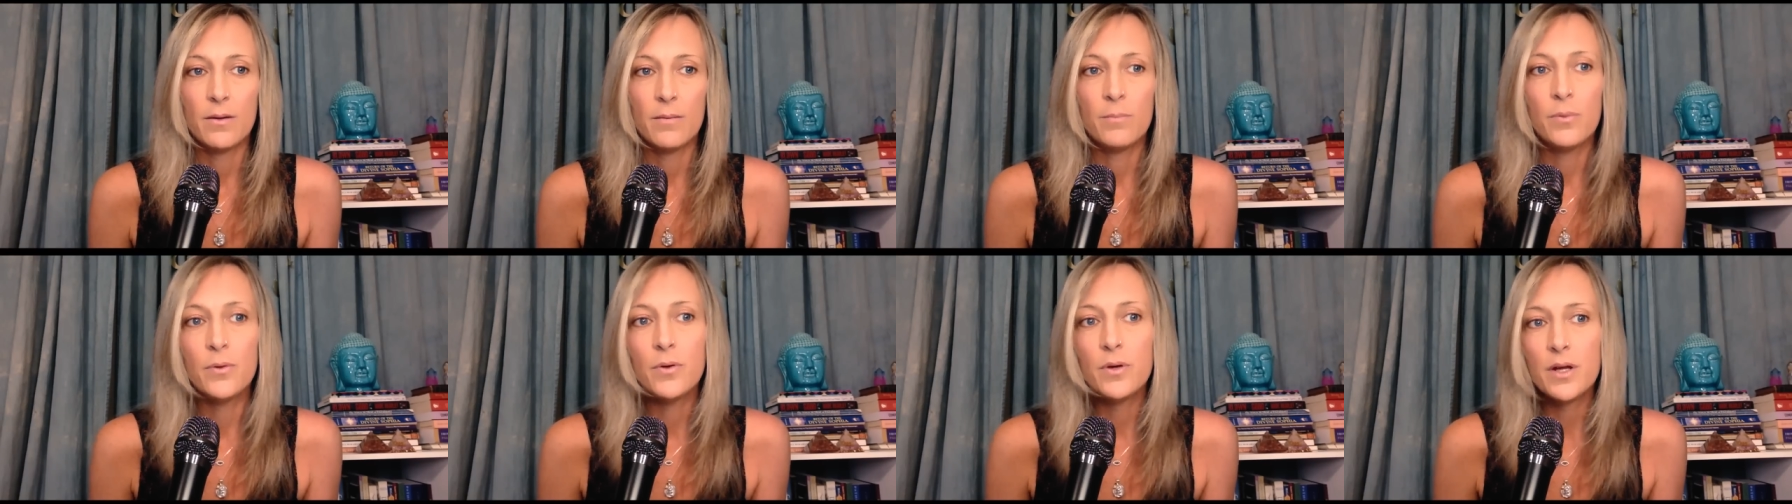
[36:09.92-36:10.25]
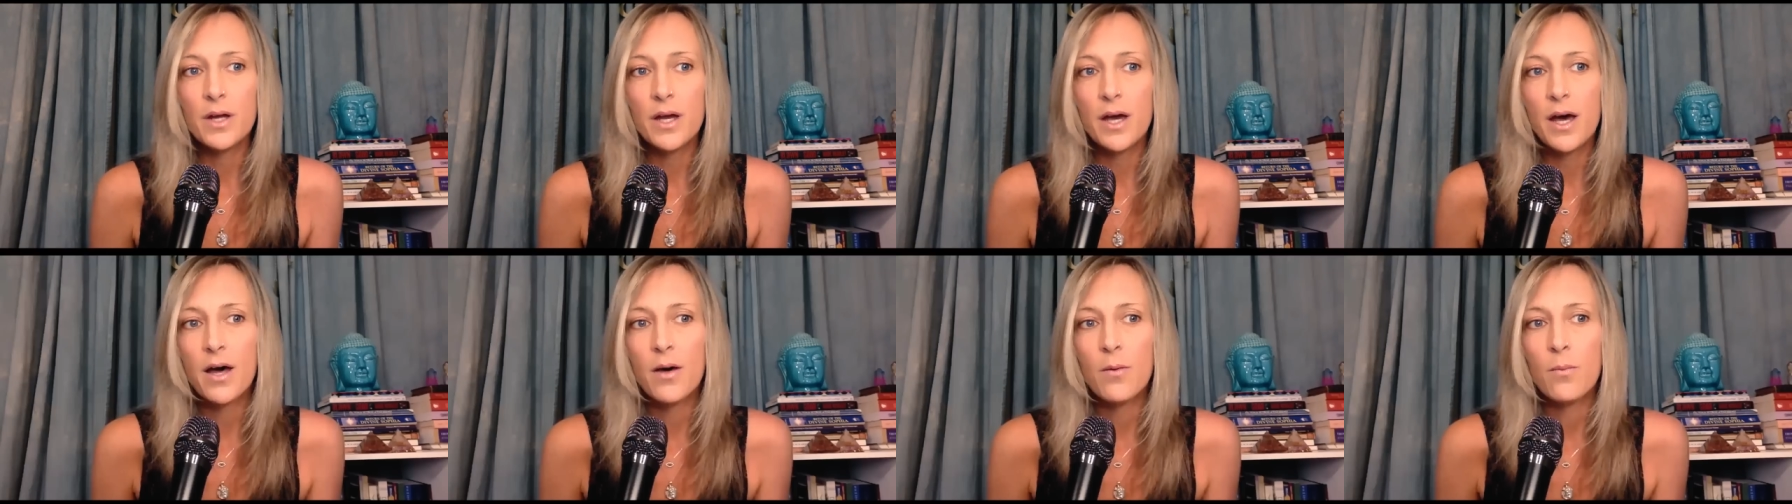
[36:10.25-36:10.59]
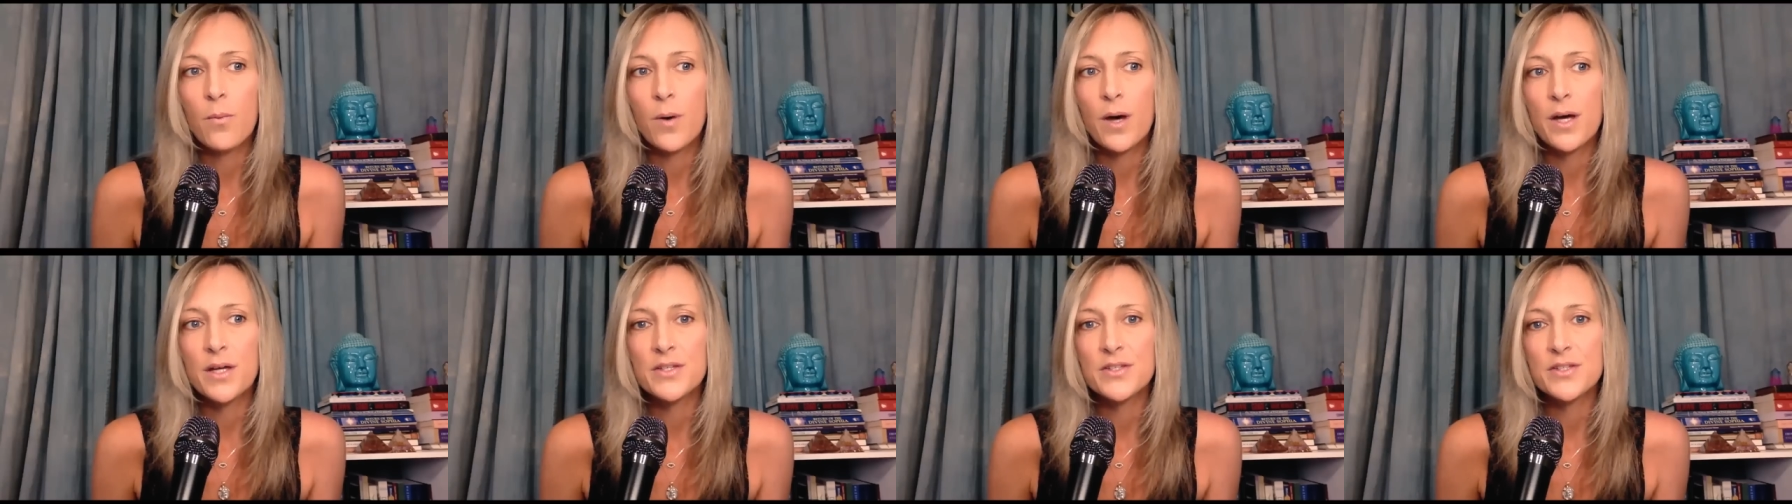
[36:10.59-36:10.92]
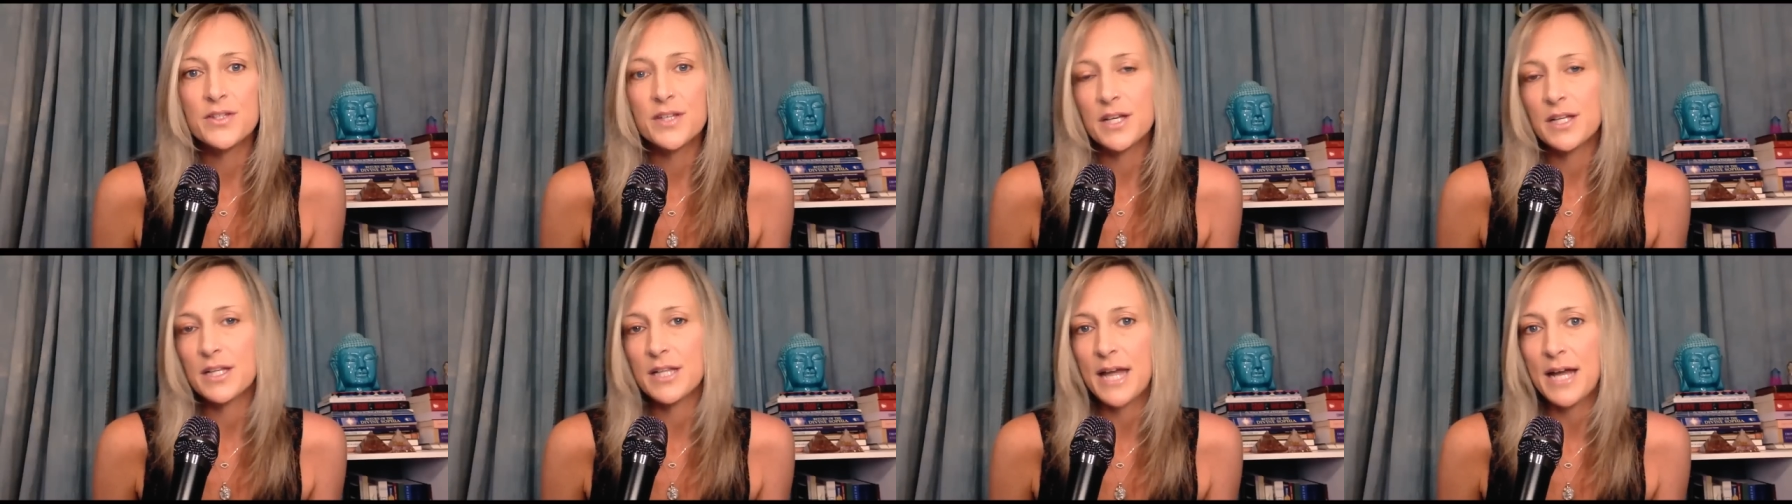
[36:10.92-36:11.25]
Boudica
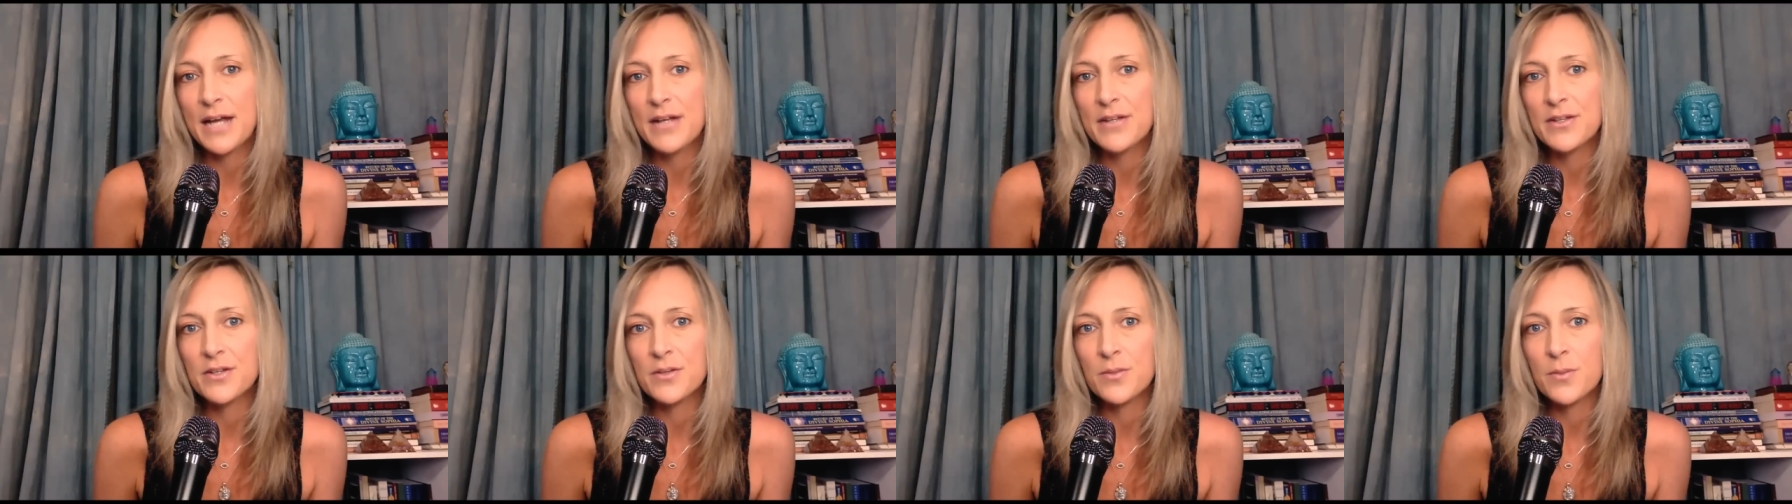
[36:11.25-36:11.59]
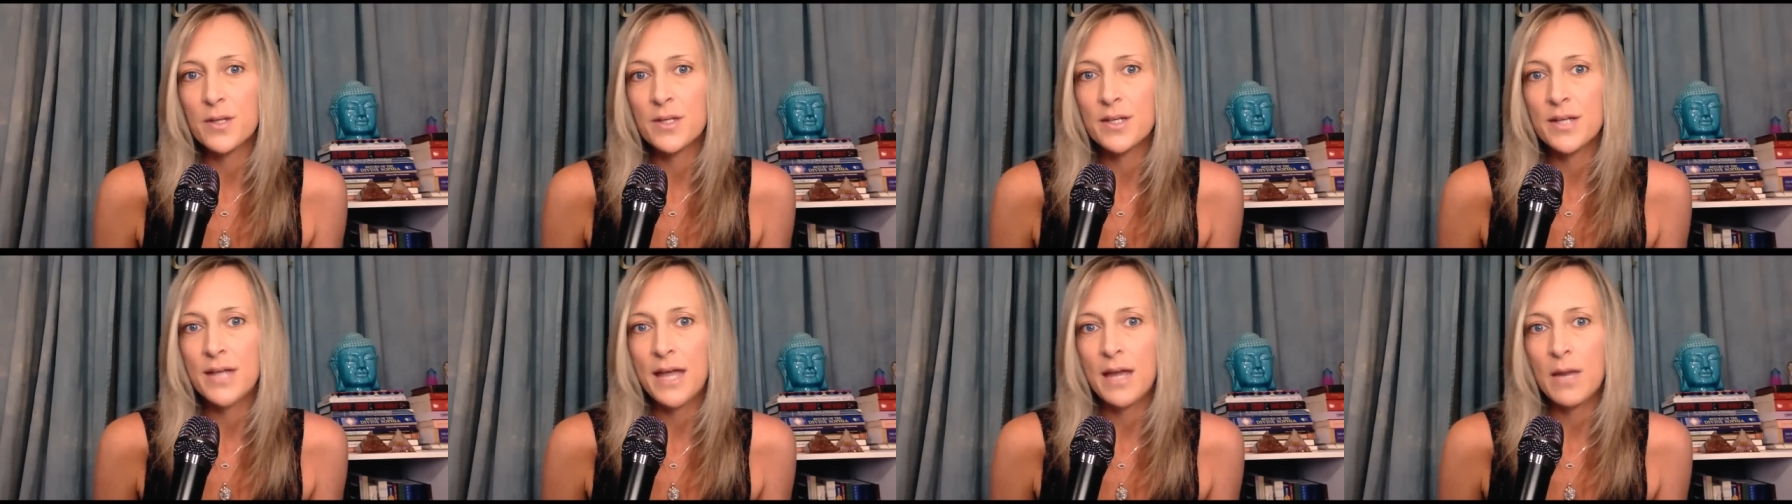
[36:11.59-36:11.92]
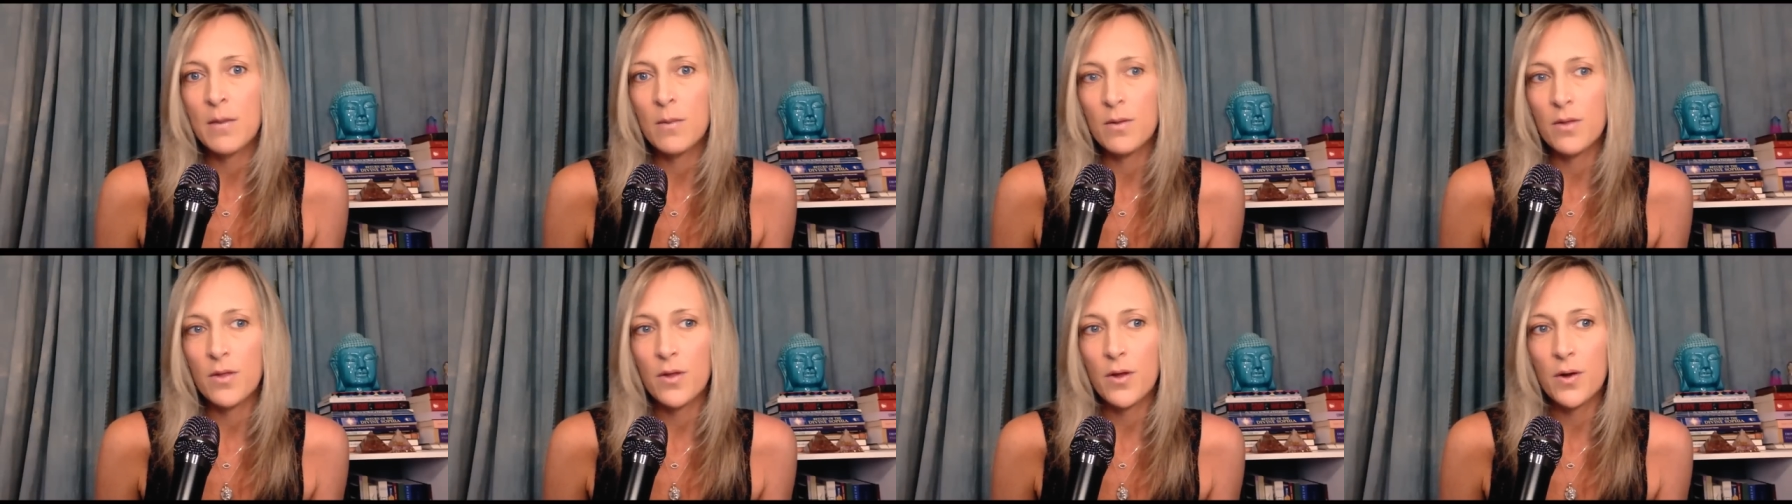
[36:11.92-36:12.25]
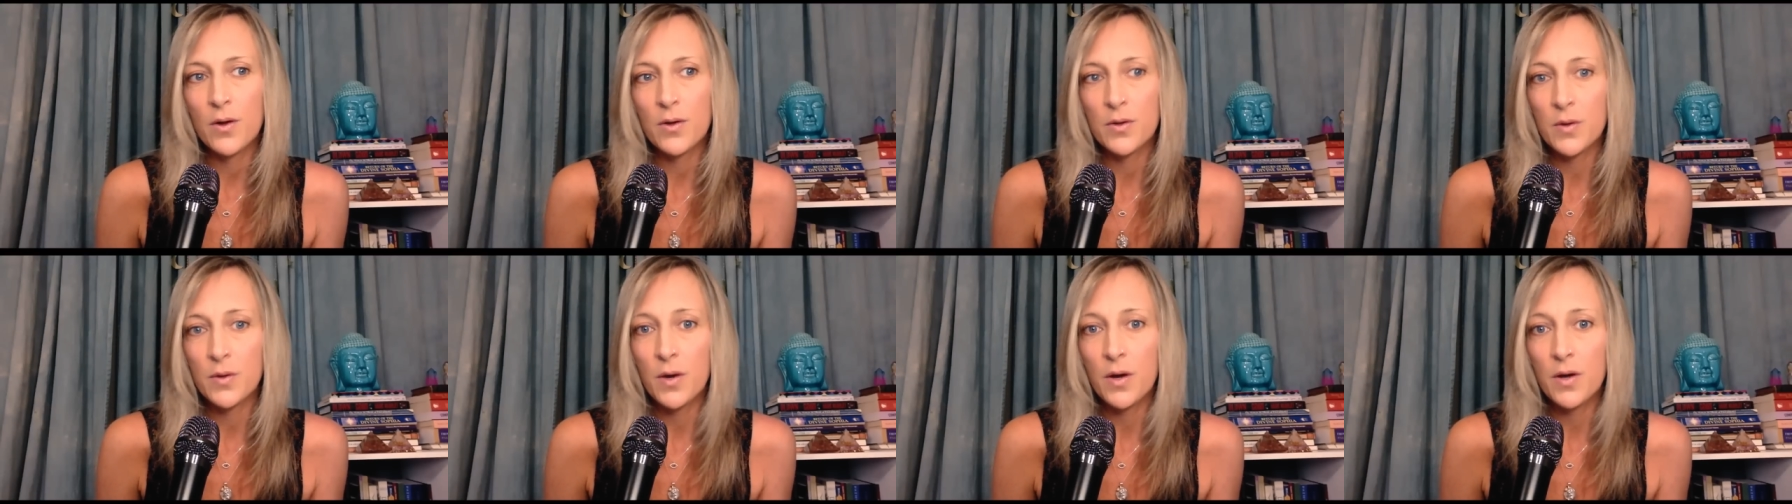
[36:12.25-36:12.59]
was collected one day with
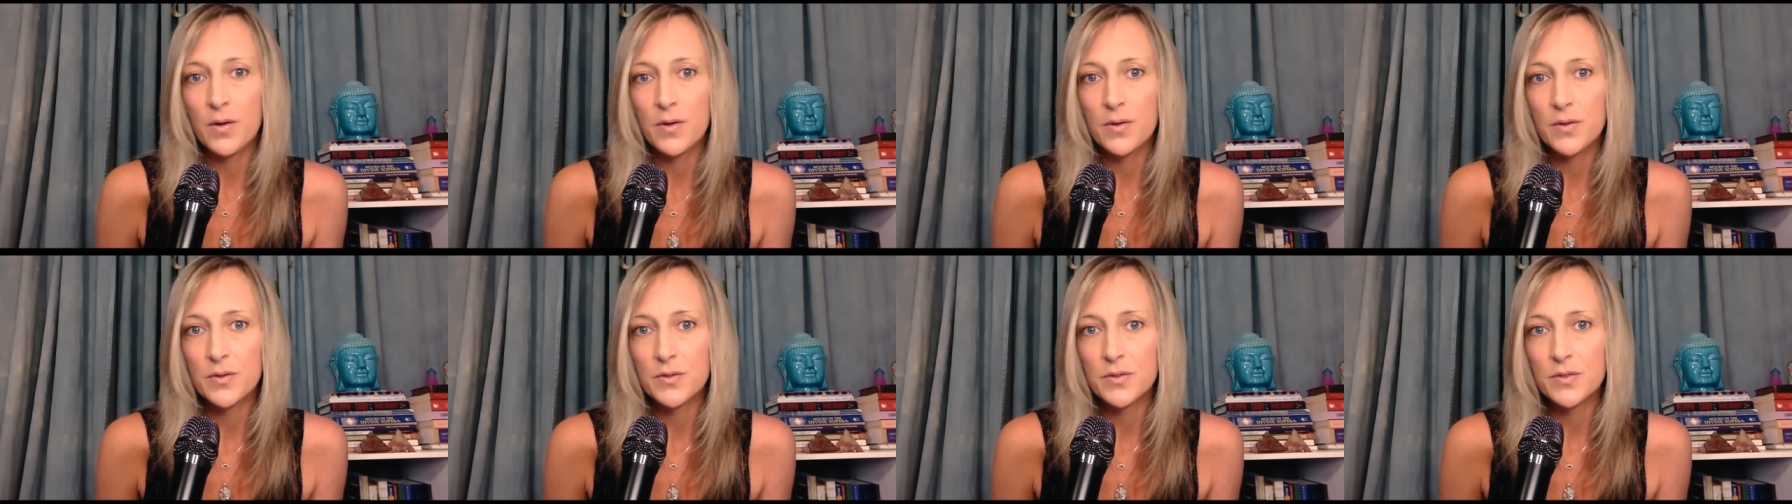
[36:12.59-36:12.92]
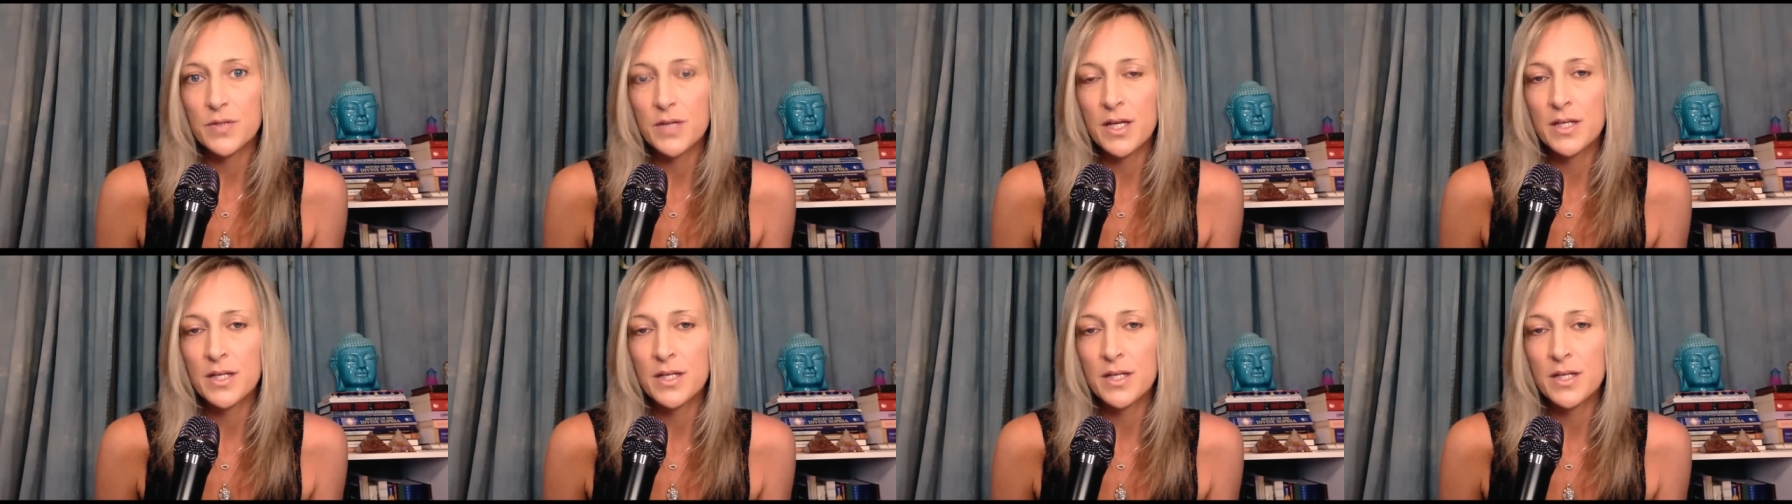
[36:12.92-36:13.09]
her daughters